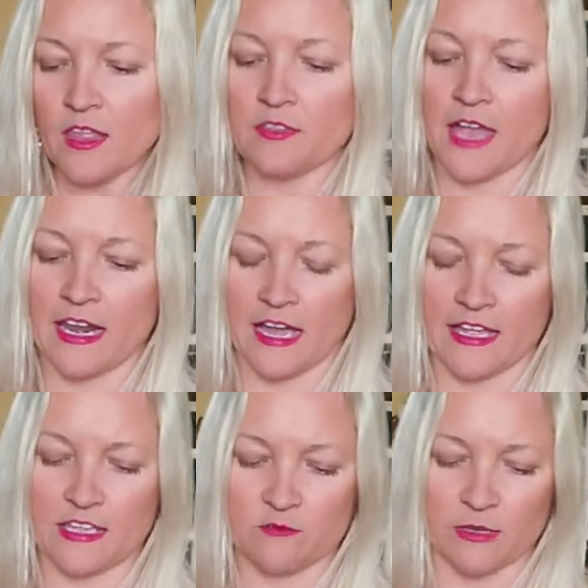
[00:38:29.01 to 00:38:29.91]
that I
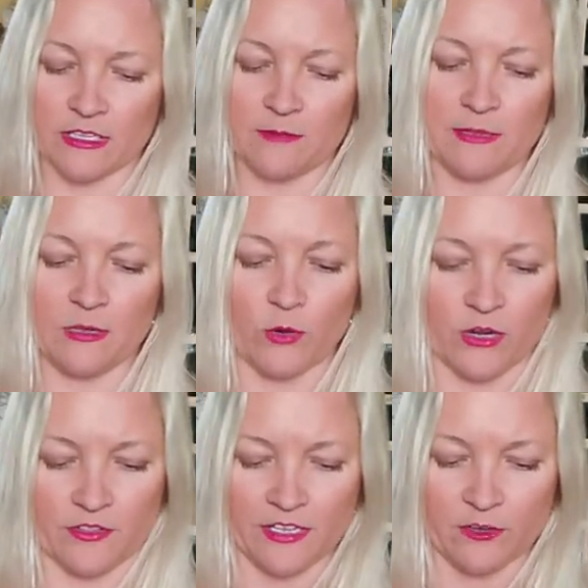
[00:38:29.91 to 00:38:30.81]
can really be
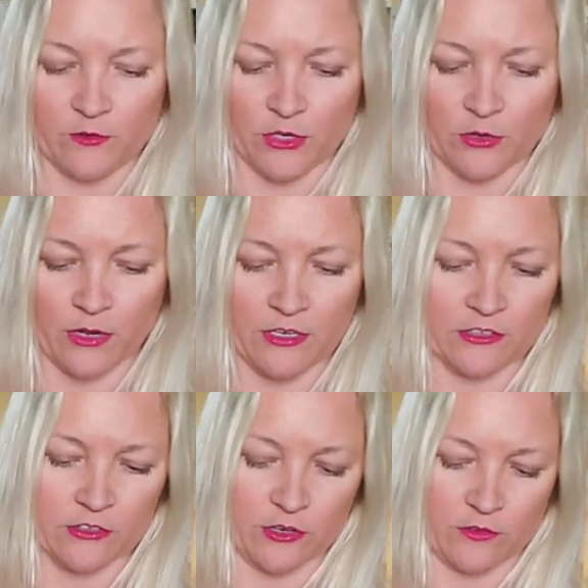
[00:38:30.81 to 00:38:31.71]
worthy of you and
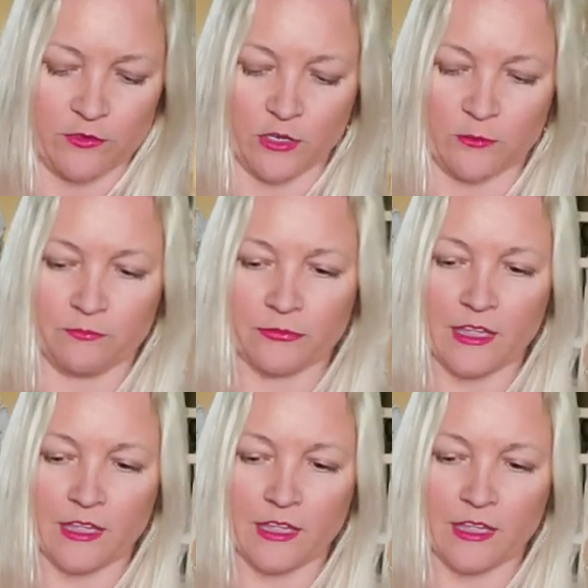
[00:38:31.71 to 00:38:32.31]
deserve you.